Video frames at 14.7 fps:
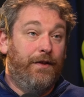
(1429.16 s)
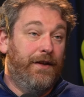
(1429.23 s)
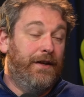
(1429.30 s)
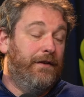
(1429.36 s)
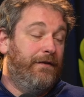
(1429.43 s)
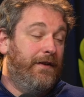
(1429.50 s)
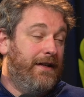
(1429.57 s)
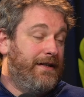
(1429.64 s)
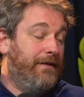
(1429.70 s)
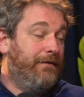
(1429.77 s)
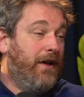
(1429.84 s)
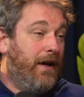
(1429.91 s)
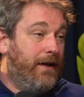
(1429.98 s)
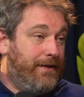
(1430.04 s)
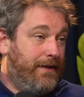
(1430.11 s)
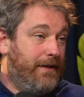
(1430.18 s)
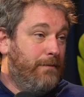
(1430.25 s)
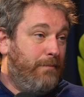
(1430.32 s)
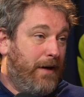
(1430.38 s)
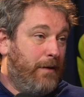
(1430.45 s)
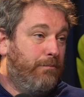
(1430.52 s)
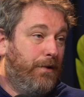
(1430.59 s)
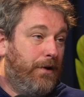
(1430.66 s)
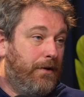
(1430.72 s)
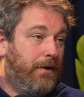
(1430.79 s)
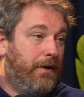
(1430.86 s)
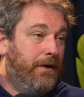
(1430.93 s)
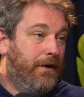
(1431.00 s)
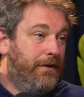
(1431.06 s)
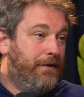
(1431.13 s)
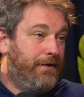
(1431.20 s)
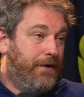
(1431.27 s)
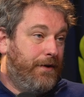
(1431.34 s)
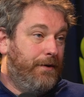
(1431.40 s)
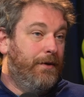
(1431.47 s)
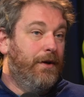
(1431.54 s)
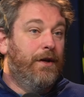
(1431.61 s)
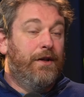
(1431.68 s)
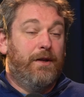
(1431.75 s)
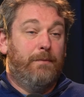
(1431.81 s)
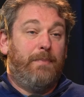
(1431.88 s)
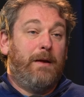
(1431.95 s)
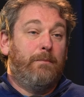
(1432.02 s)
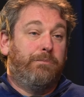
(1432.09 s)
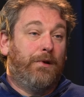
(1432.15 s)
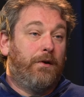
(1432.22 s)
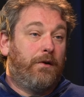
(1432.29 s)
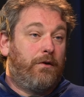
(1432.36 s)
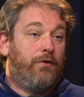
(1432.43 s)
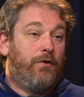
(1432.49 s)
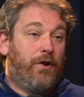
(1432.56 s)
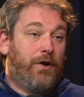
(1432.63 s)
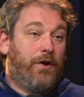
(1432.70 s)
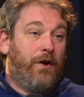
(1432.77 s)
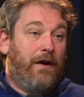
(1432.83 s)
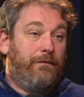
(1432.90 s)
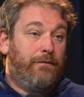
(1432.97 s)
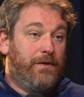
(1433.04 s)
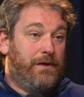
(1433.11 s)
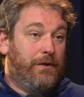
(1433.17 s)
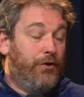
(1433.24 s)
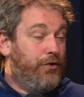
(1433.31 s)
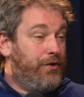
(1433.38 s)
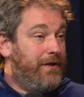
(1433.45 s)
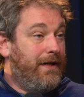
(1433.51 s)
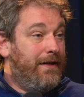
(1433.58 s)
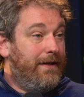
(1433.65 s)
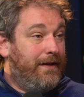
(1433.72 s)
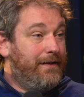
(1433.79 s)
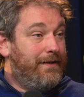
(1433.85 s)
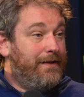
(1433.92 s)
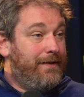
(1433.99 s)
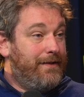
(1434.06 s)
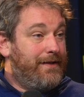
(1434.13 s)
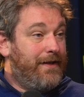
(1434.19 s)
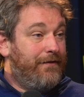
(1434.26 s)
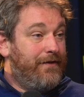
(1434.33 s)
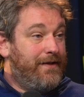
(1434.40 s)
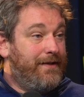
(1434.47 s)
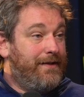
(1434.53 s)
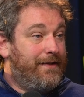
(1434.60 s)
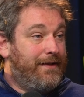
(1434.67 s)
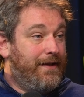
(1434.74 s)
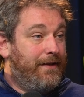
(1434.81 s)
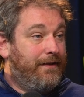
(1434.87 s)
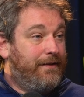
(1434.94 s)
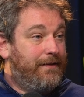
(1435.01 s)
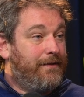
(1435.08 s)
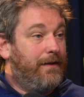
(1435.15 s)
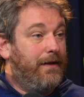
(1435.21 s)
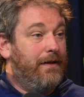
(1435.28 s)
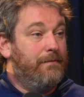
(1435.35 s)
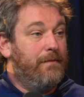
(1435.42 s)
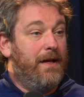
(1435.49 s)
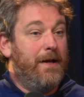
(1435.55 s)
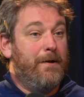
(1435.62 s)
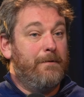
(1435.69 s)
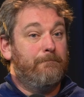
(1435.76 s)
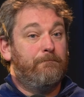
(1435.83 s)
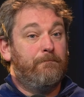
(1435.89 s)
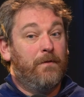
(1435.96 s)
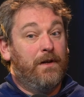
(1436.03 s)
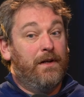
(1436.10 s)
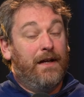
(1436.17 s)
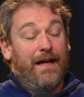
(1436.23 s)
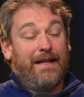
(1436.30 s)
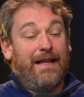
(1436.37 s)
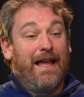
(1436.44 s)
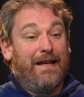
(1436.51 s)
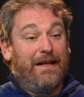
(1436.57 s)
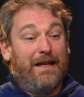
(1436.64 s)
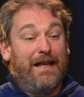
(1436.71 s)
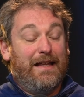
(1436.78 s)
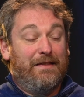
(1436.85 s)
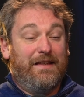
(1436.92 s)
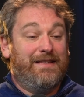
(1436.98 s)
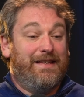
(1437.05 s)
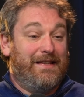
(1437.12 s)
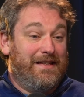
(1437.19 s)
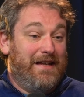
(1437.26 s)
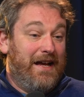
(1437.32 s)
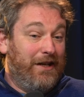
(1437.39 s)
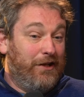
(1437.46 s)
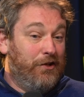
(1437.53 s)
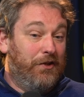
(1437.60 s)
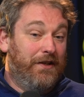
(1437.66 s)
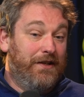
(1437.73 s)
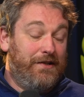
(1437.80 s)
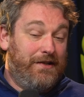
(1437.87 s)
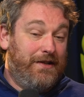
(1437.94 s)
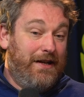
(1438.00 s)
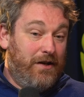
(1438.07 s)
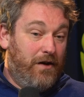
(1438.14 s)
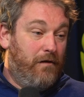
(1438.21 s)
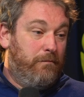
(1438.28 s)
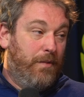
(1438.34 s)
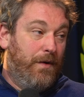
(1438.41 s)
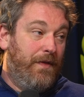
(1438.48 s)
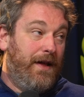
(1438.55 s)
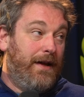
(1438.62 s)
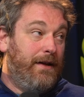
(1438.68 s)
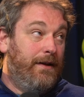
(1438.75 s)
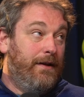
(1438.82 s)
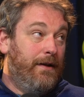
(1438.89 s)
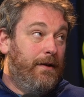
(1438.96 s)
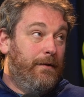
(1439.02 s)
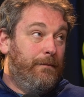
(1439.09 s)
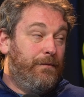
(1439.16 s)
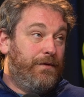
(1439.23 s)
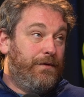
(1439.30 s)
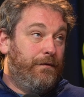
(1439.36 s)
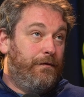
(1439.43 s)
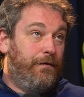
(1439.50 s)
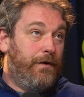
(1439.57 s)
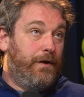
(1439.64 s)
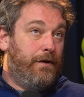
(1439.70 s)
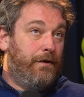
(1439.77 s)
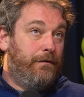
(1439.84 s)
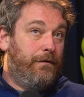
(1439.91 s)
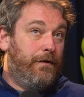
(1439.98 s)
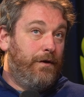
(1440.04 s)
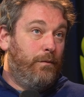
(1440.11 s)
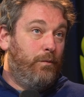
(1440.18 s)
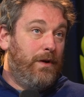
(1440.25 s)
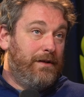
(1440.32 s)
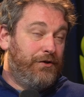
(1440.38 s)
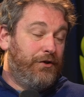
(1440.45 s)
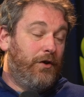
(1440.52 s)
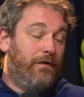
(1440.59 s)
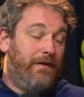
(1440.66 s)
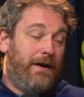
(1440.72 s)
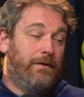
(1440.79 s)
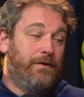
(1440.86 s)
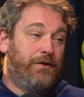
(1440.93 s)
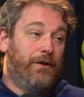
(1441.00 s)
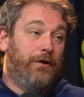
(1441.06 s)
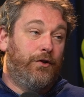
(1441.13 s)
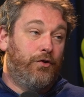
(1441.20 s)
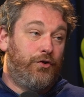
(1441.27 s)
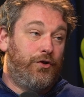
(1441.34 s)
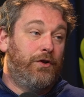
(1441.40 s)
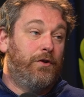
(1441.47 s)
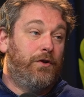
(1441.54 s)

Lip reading: definitive guide to the big block. So the big block chronograph was launched in 1976. Again, this isn't acknowledged enough, but that for the Wilsdorf House to launch an